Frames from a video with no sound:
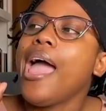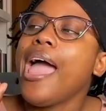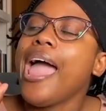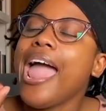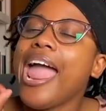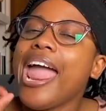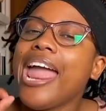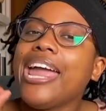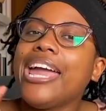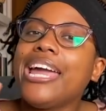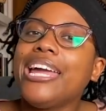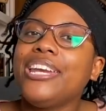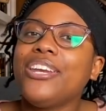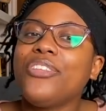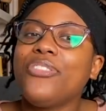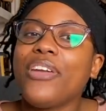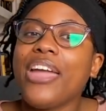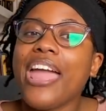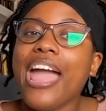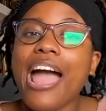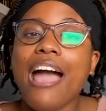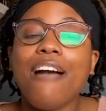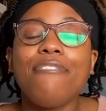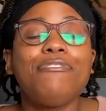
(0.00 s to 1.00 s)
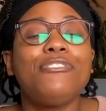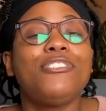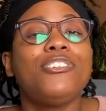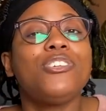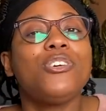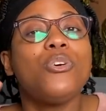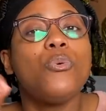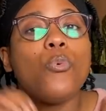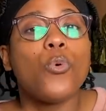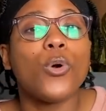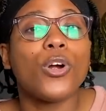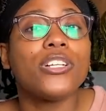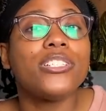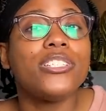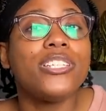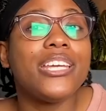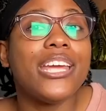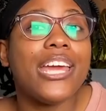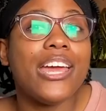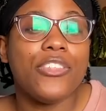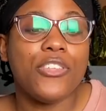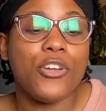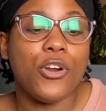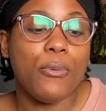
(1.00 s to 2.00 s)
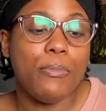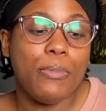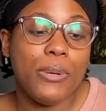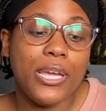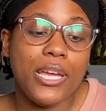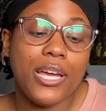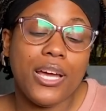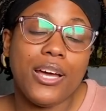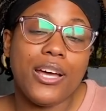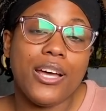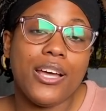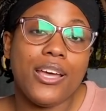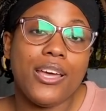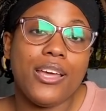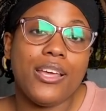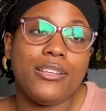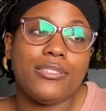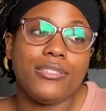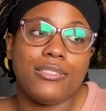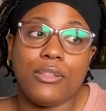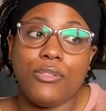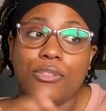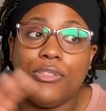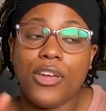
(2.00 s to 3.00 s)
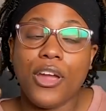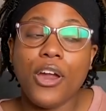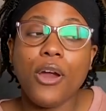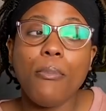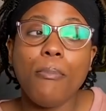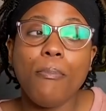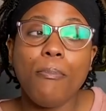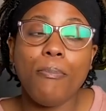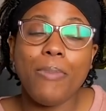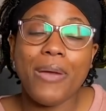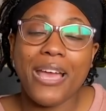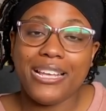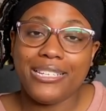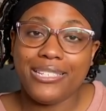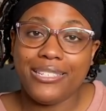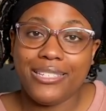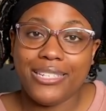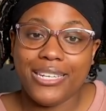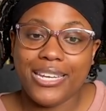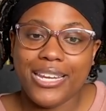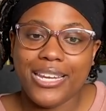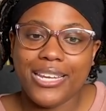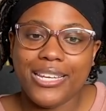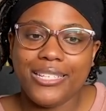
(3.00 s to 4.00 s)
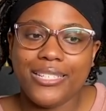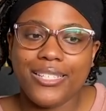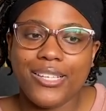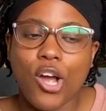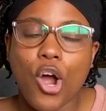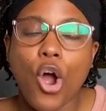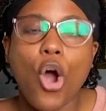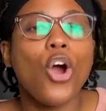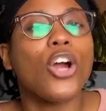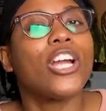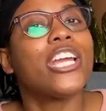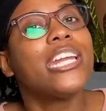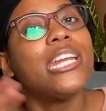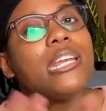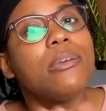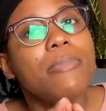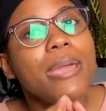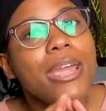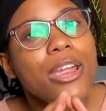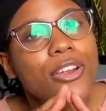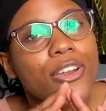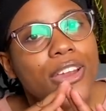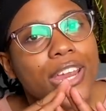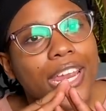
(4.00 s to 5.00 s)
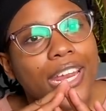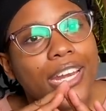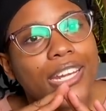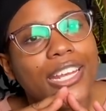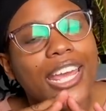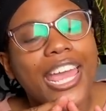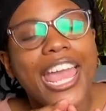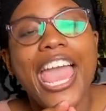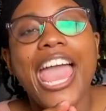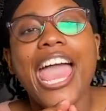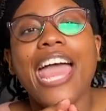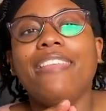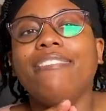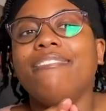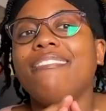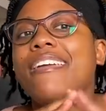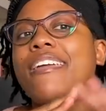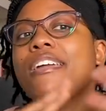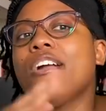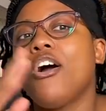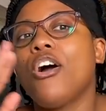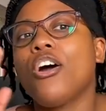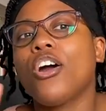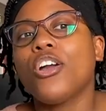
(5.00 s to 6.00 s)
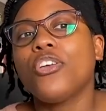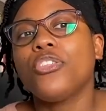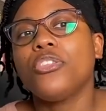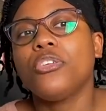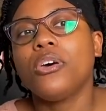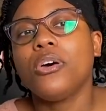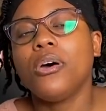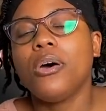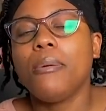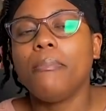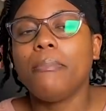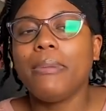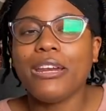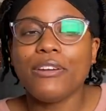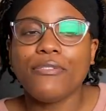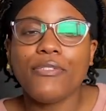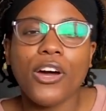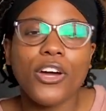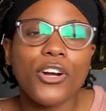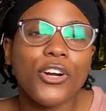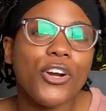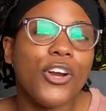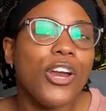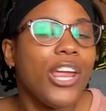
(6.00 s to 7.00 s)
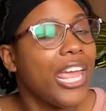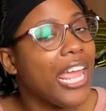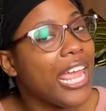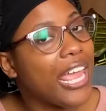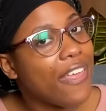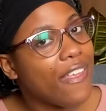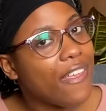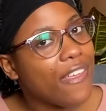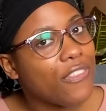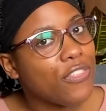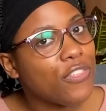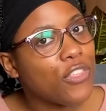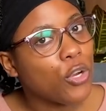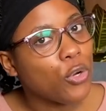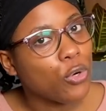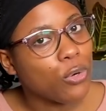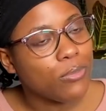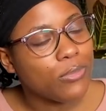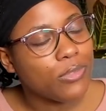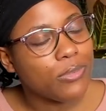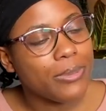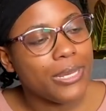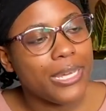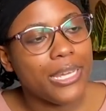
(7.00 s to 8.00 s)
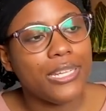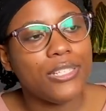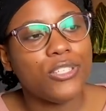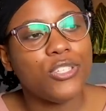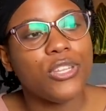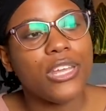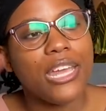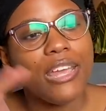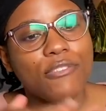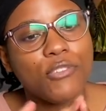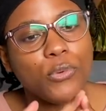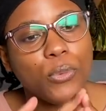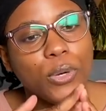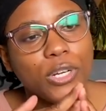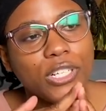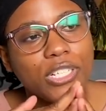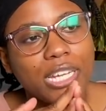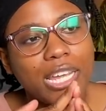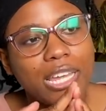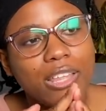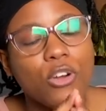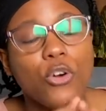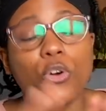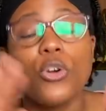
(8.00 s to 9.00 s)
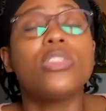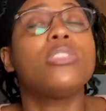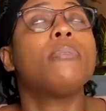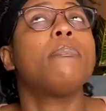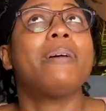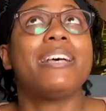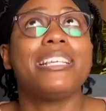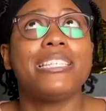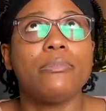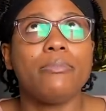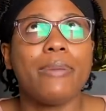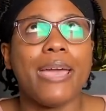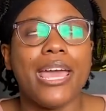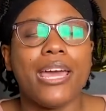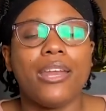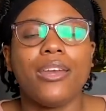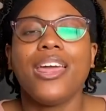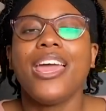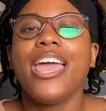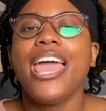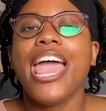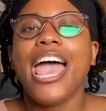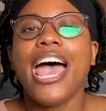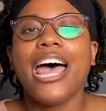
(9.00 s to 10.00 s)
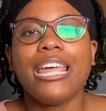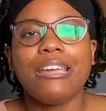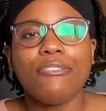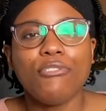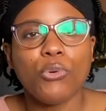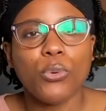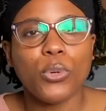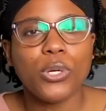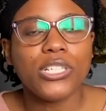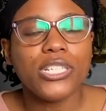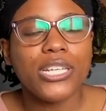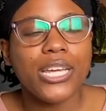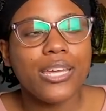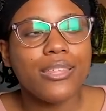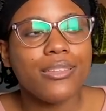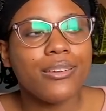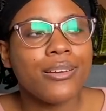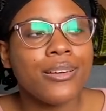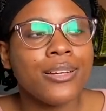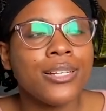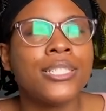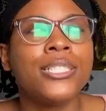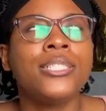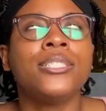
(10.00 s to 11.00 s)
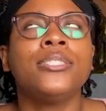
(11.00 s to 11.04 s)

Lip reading: And they have to work together because their besties are getting married and they are the maid of honor and the groomsman. So they have to work together, or the best man, and they have to work together.